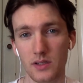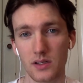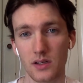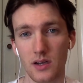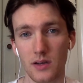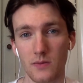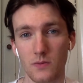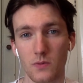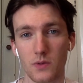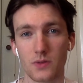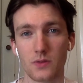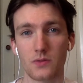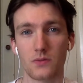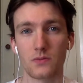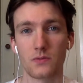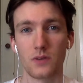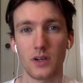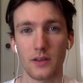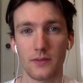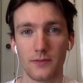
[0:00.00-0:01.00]
design, which
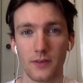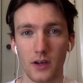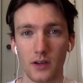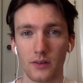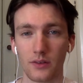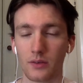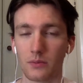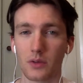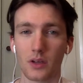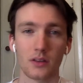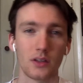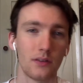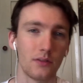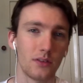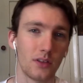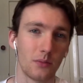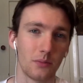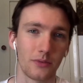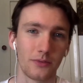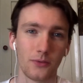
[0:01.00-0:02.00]
was really fun, something I'd
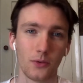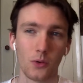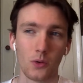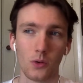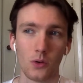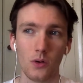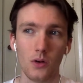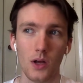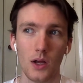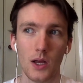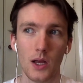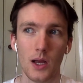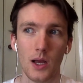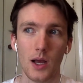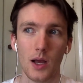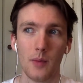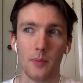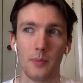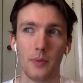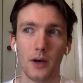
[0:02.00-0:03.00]
never done before.
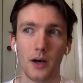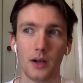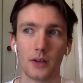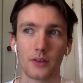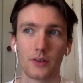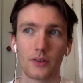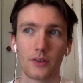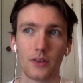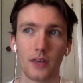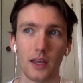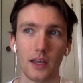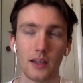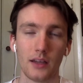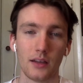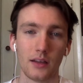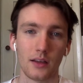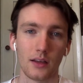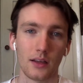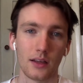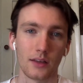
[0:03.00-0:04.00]
But
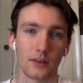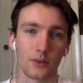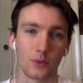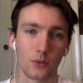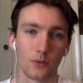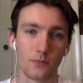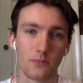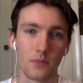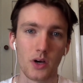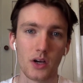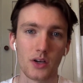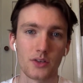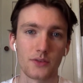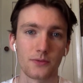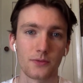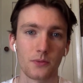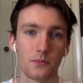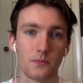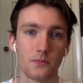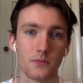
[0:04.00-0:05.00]
then it sort of merged
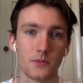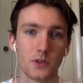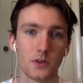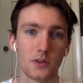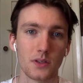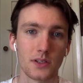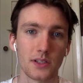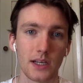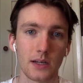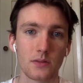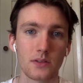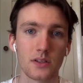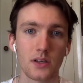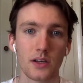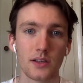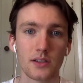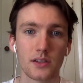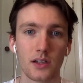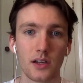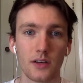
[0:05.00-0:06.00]
from doing the sound
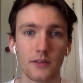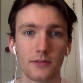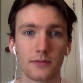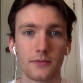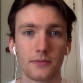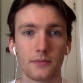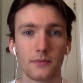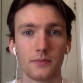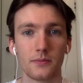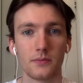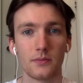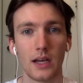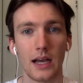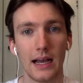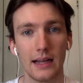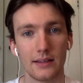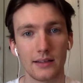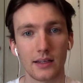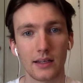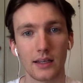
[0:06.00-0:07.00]
design stuff,
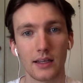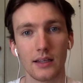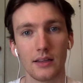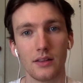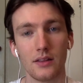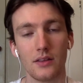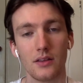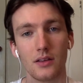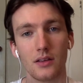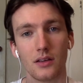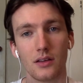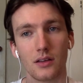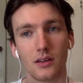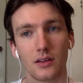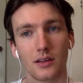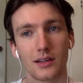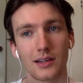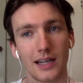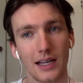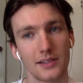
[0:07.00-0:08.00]
adding in the
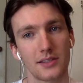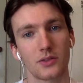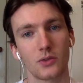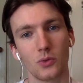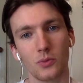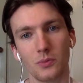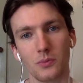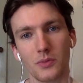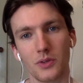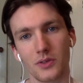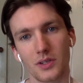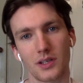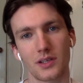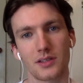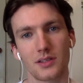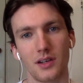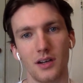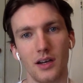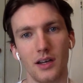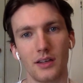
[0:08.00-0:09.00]
classical music
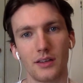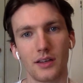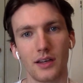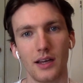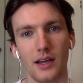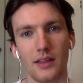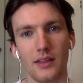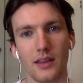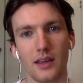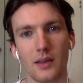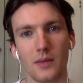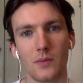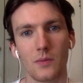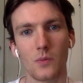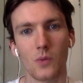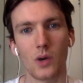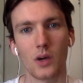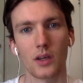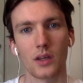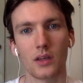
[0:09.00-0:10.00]
side, and
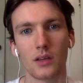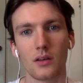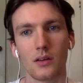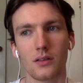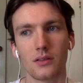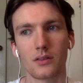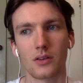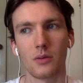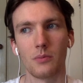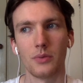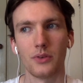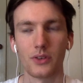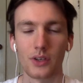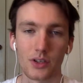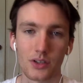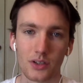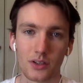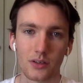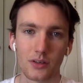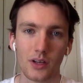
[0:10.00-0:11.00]
then working on
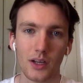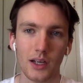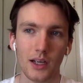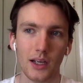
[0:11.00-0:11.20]
composition.